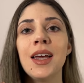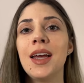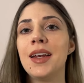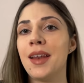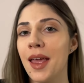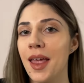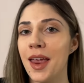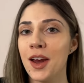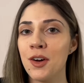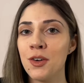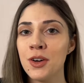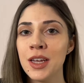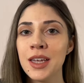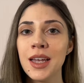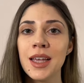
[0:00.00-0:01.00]
and
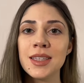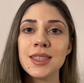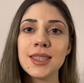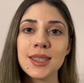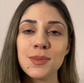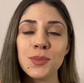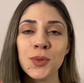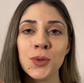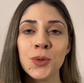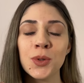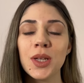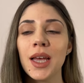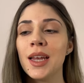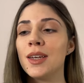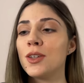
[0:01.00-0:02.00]
airy and smooth
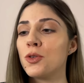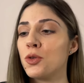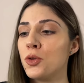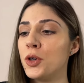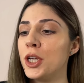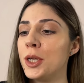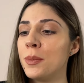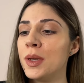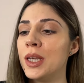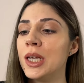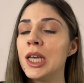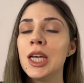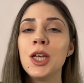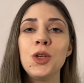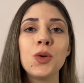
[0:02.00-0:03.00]
and
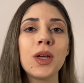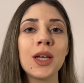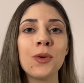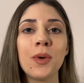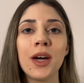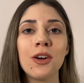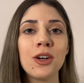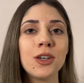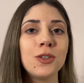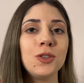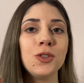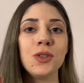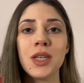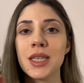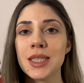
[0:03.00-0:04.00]
creamy. You can wear her
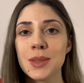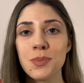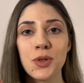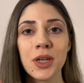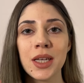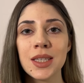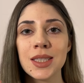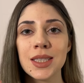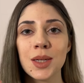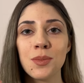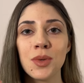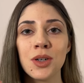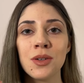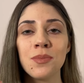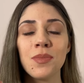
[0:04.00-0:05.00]
during spring and
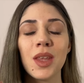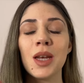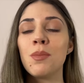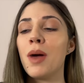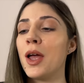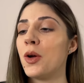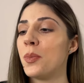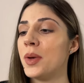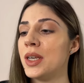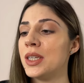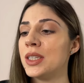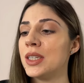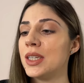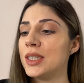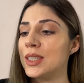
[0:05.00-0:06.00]
summer, in my
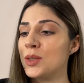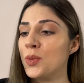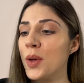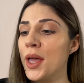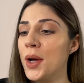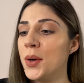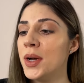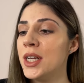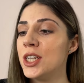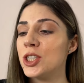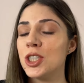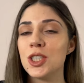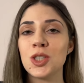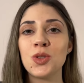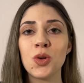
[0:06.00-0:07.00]
opinion, as well.
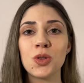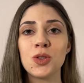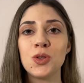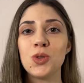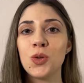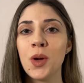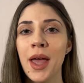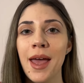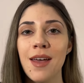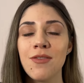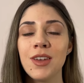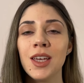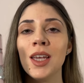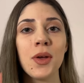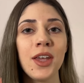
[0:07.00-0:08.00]
She's not too
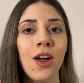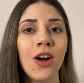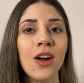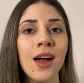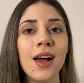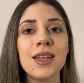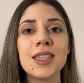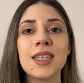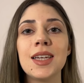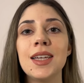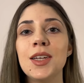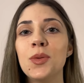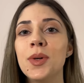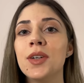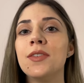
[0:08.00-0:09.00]
heavy. Yara has a
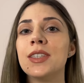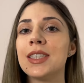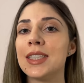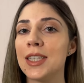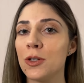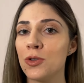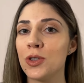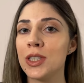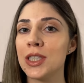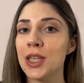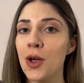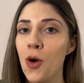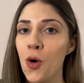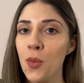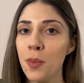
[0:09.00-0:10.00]
little bit of a citrusy
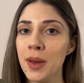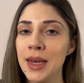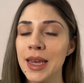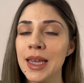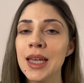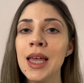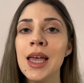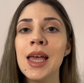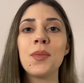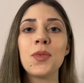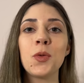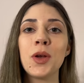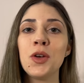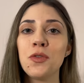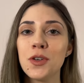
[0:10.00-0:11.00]
opening.
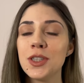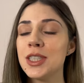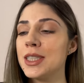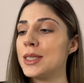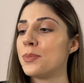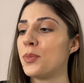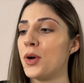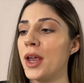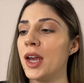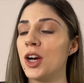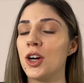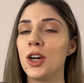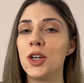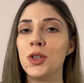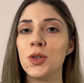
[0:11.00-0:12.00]
When you first spray
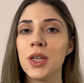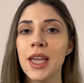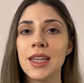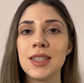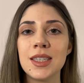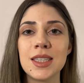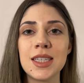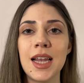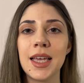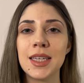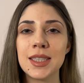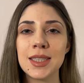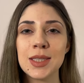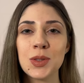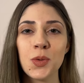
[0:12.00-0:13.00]
her, you get this like
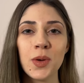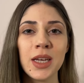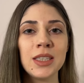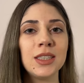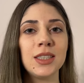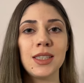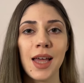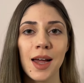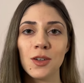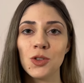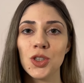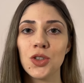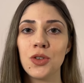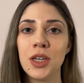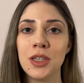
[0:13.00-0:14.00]
sweet
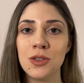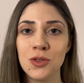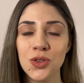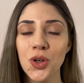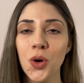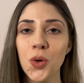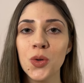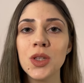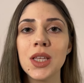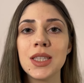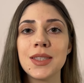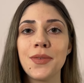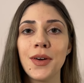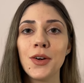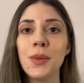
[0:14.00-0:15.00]
tangerine note.
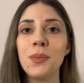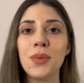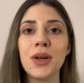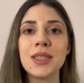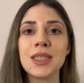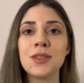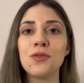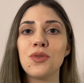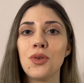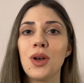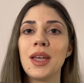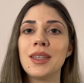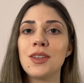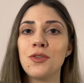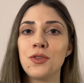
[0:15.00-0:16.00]
It's very present for
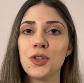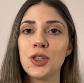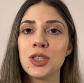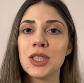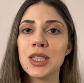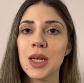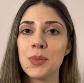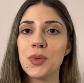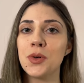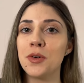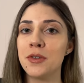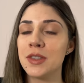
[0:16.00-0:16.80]
like the first couple of